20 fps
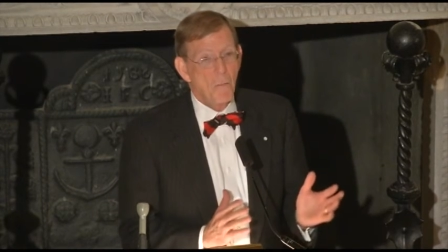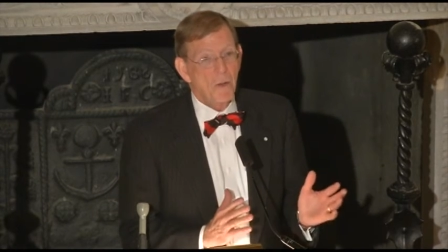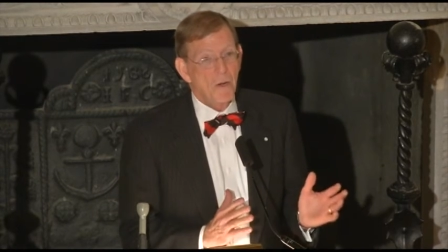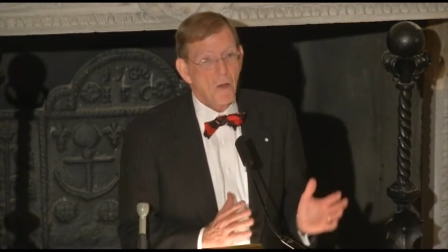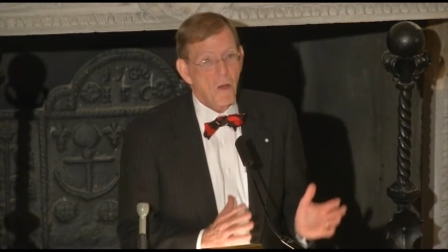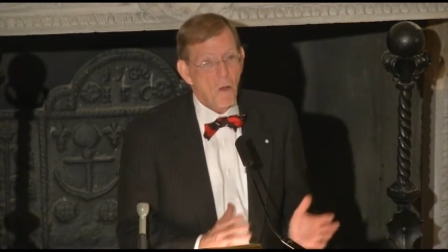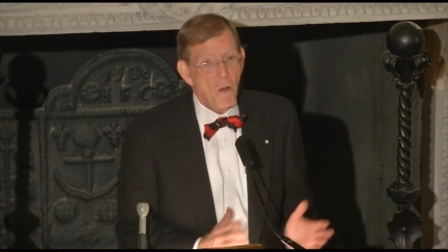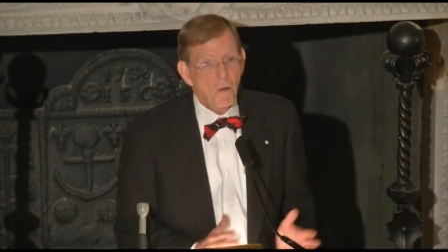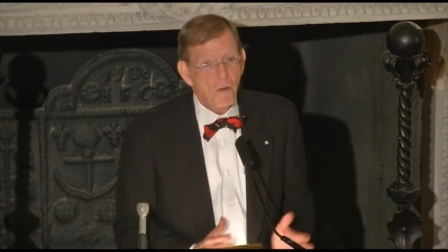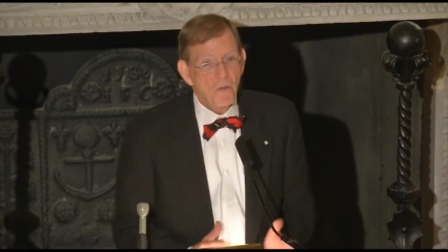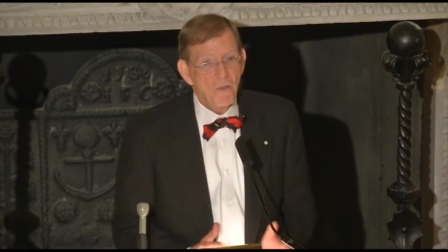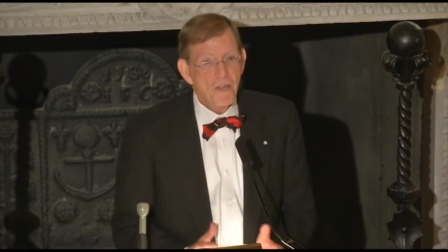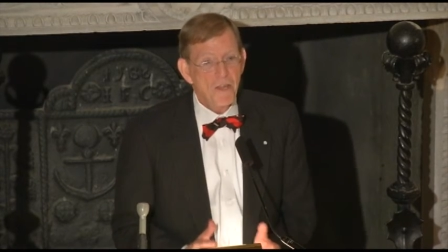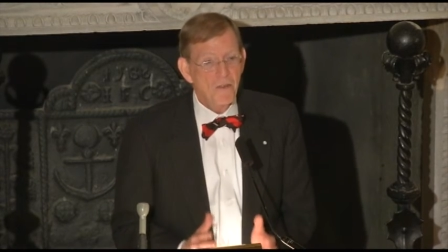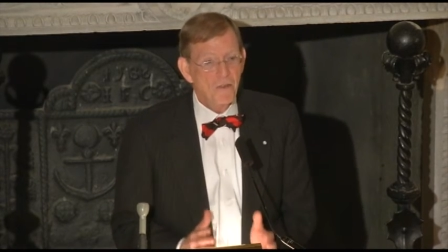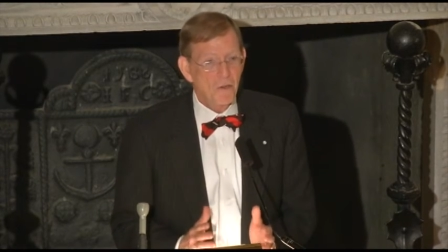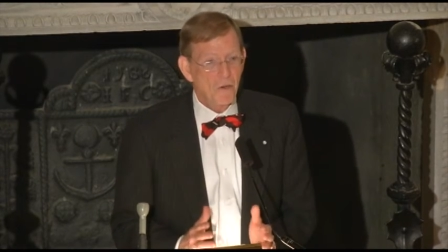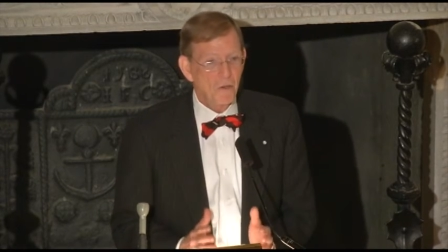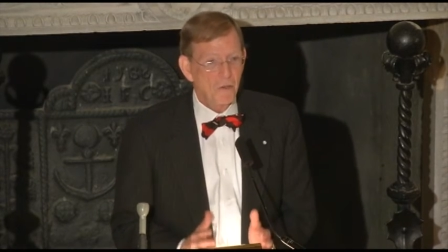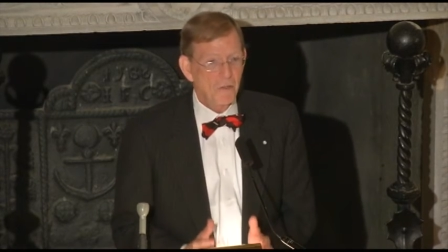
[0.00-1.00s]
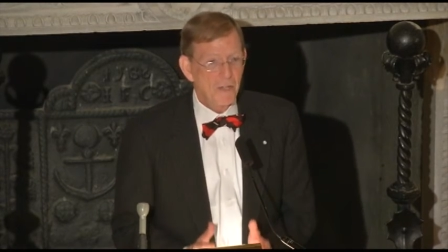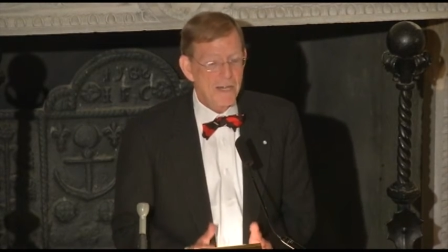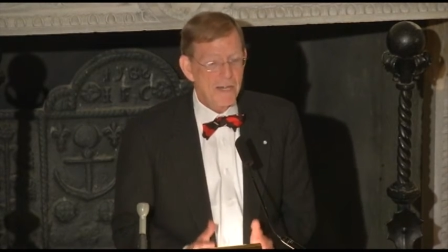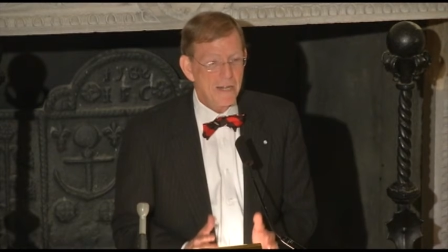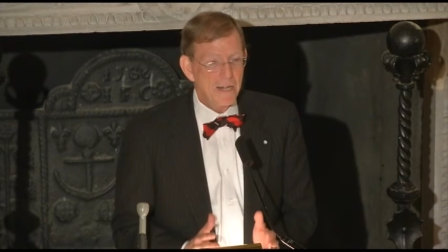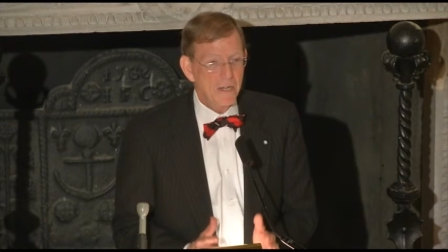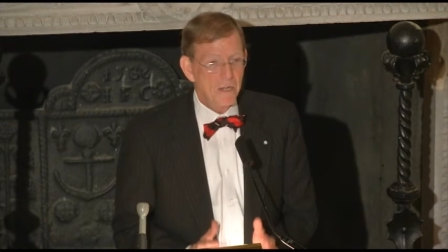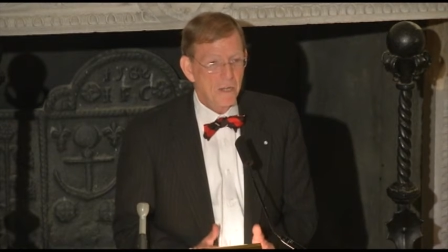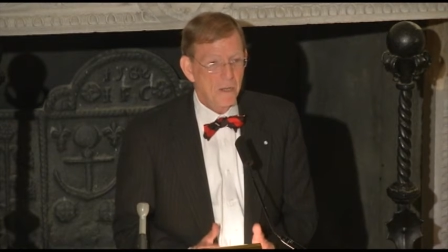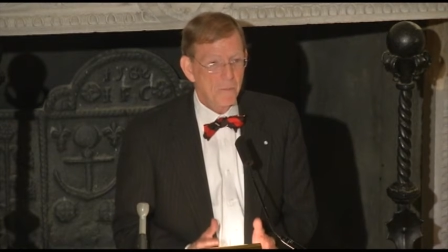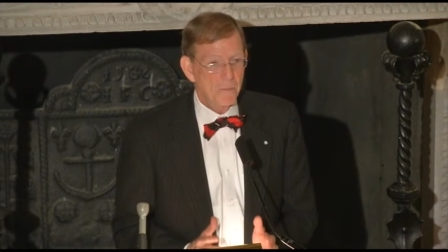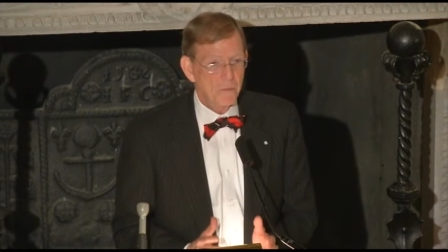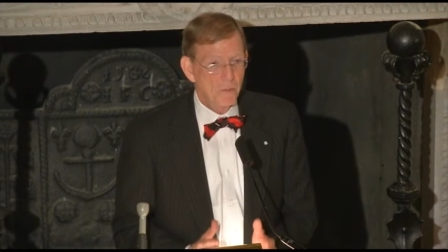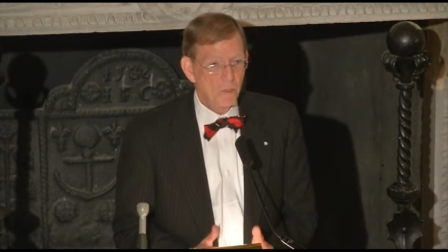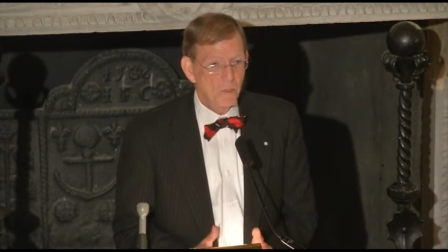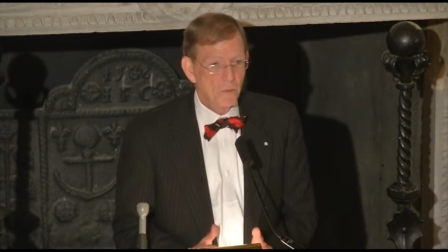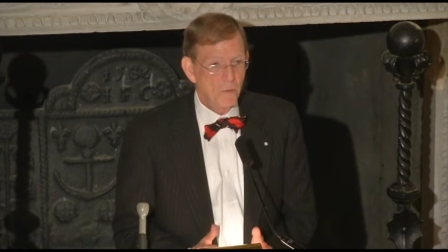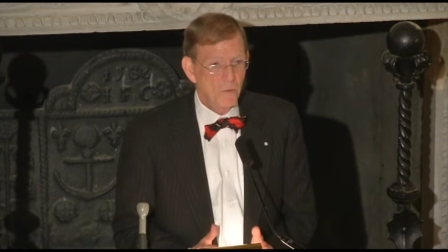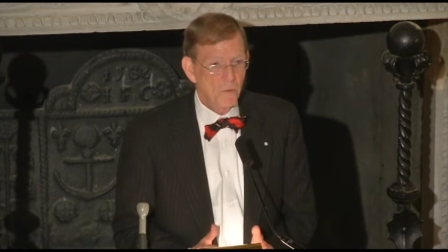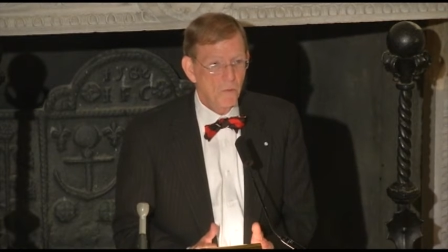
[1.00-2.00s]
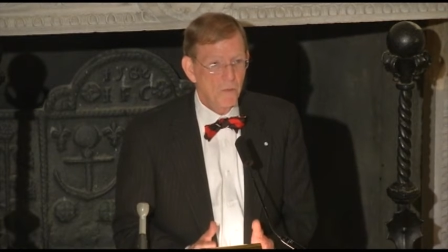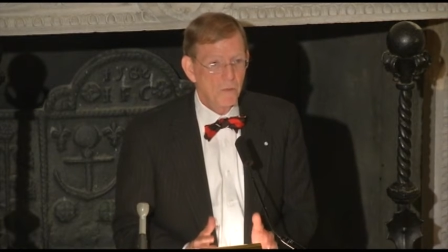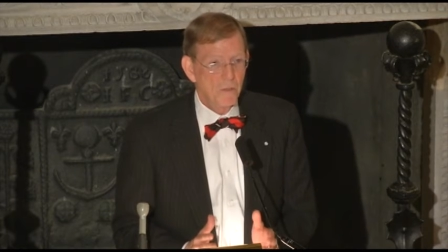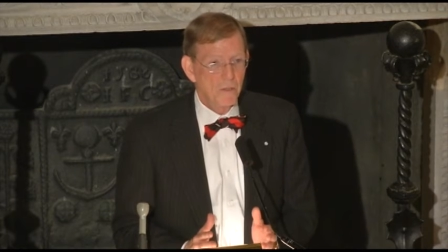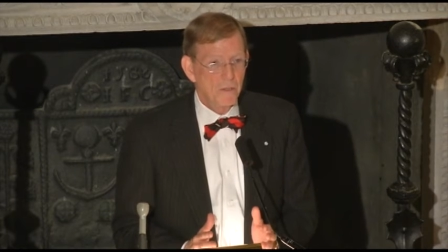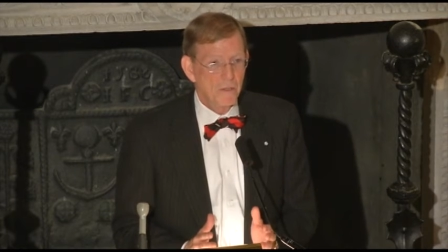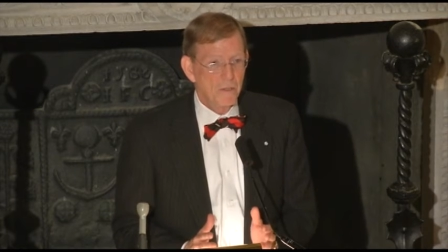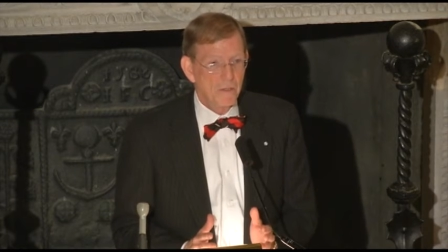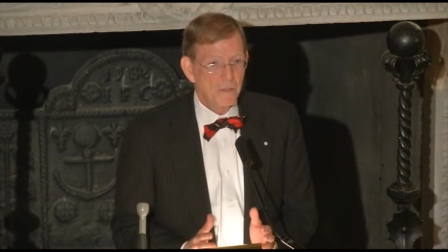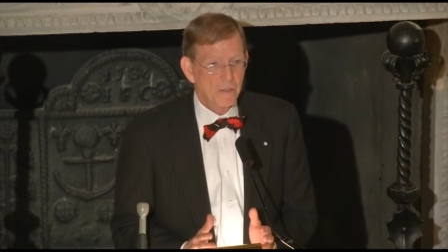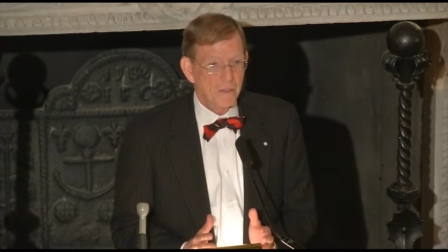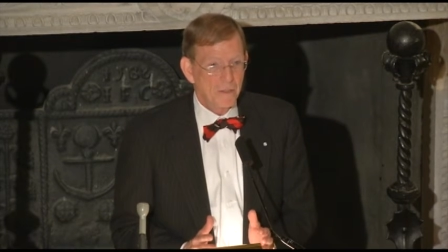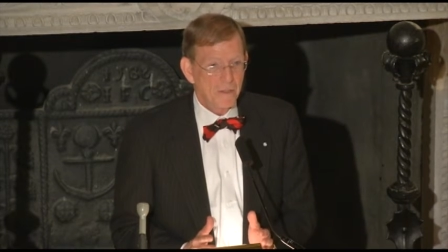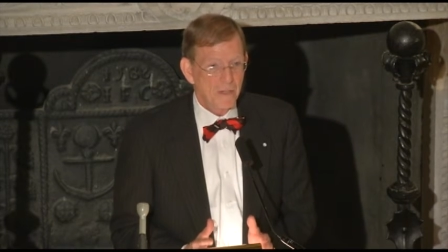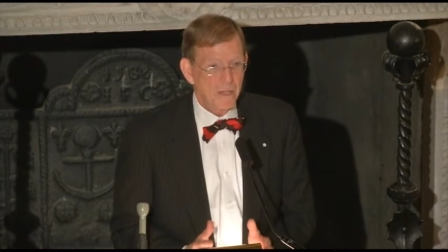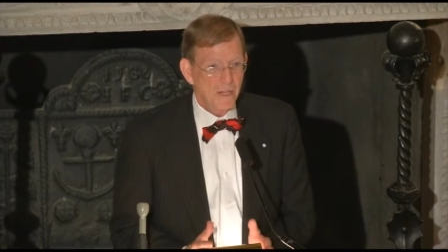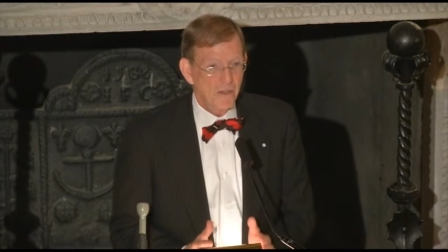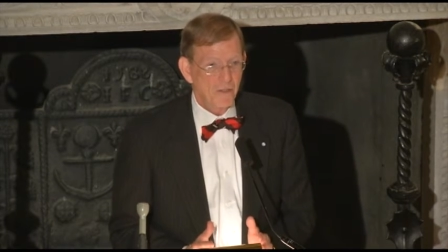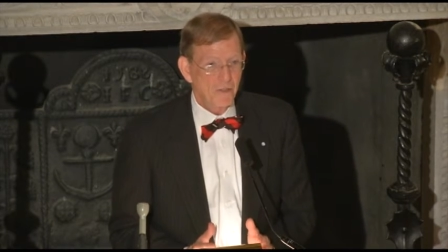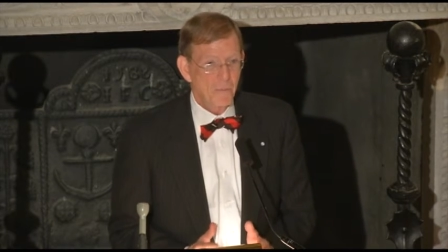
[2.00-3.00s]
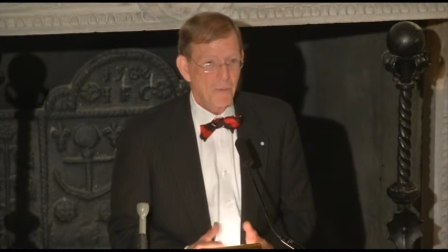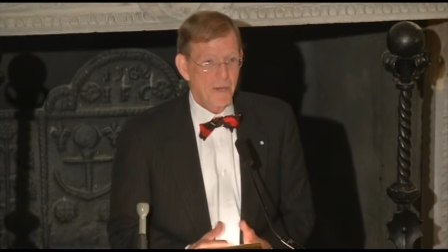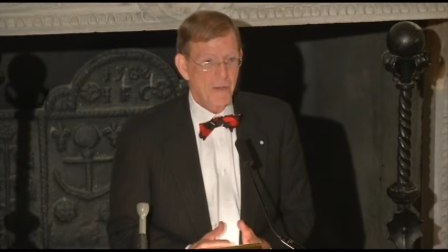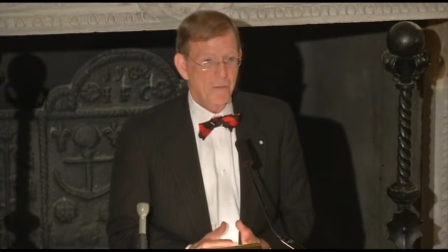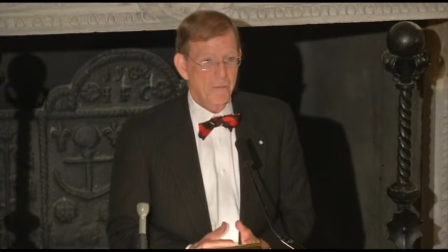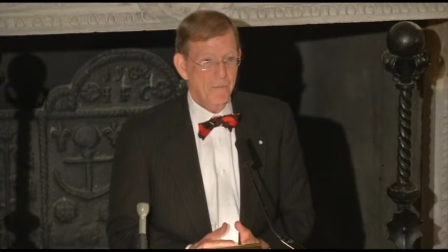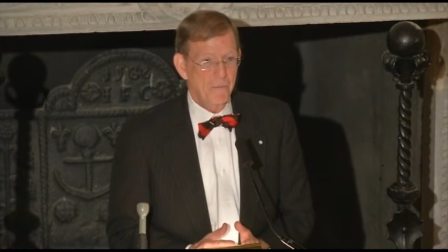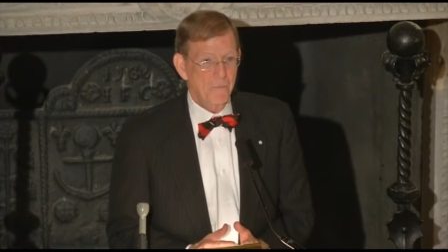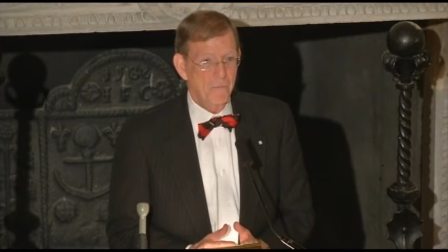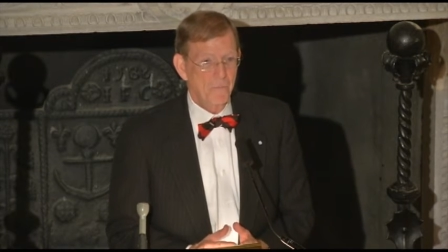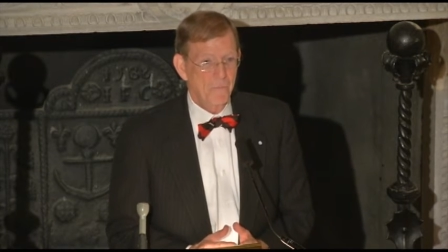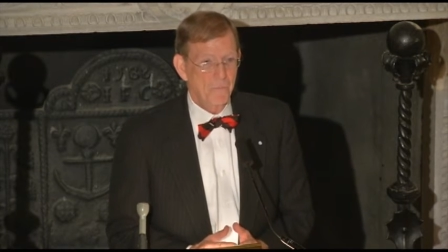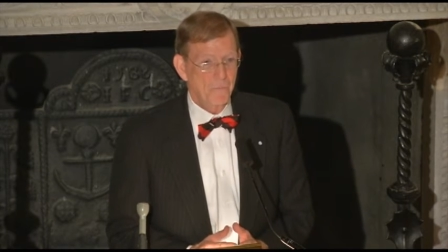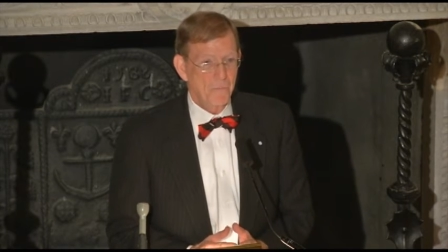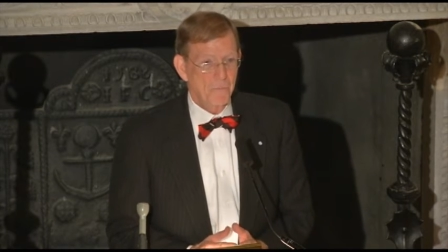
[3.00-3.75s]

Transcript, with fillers: but all of these are leading up to Kings Mountain.